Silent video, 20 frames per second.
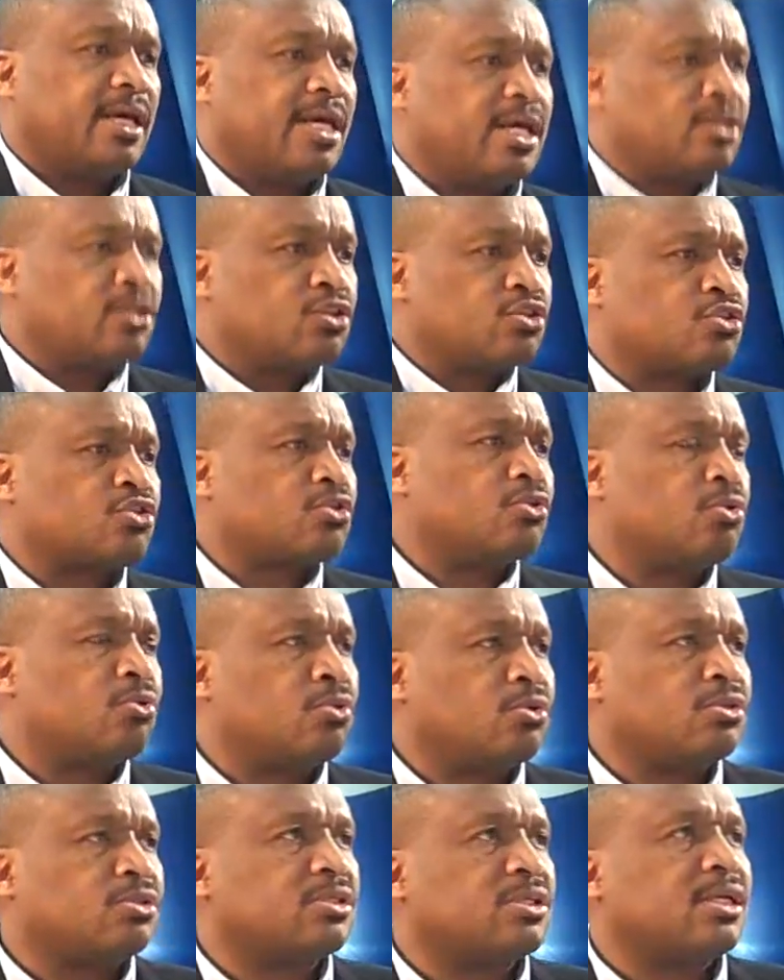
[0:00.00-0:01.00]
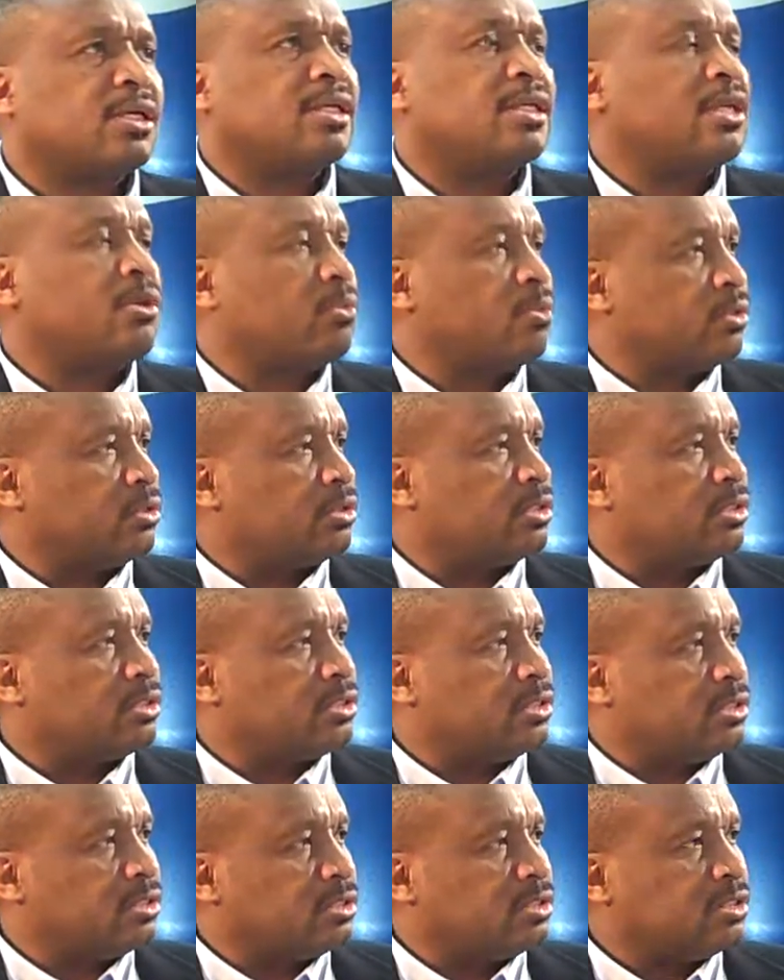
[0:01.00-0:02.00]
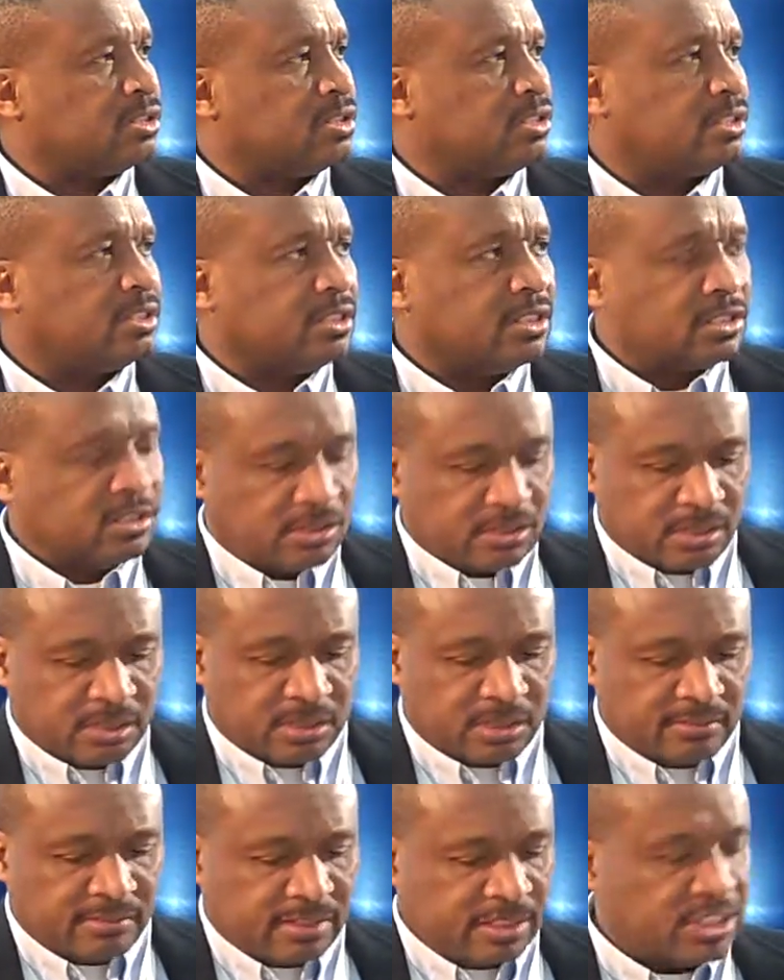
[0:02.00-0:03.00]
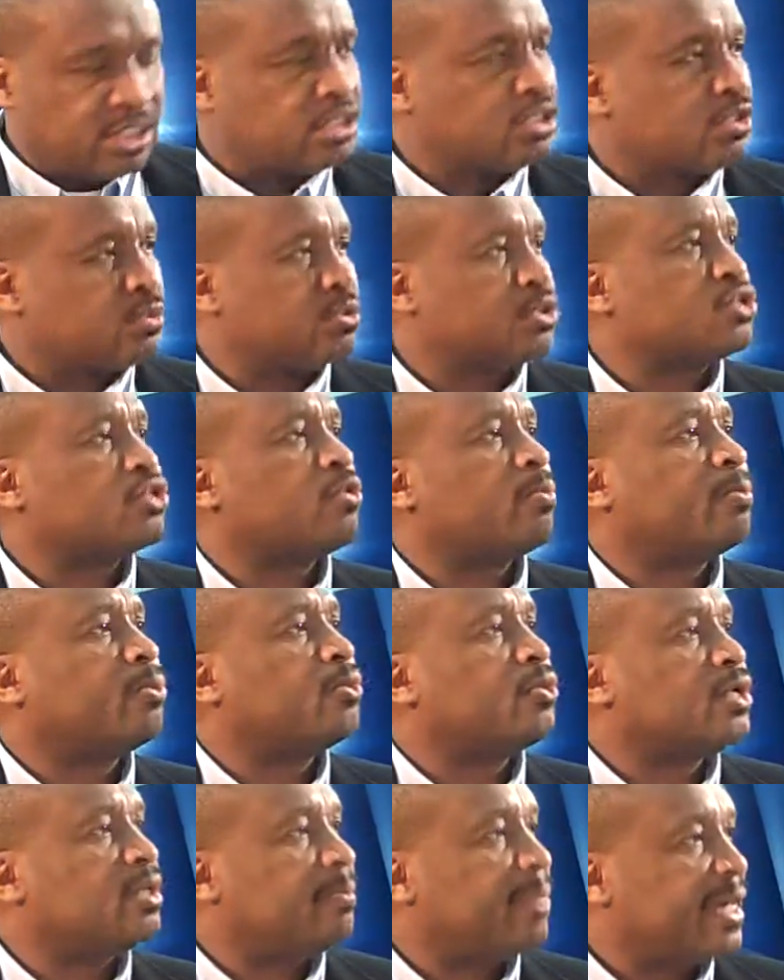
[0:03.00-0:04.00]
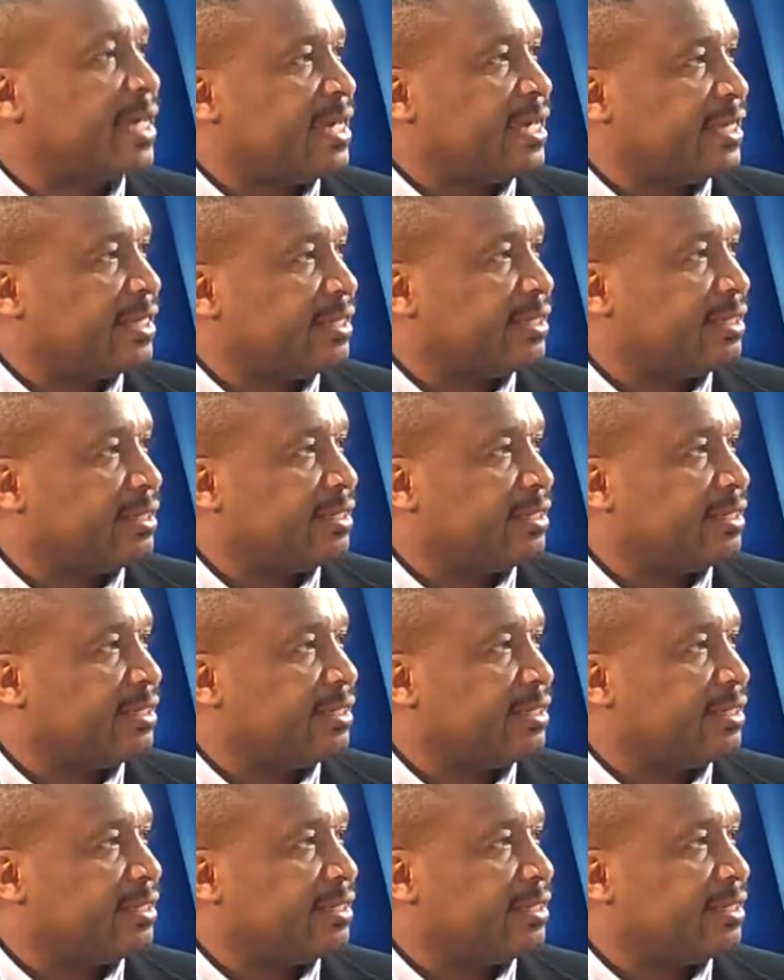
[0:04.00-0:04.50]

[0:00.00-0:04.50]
in the schools there were the teachers were so poorly paid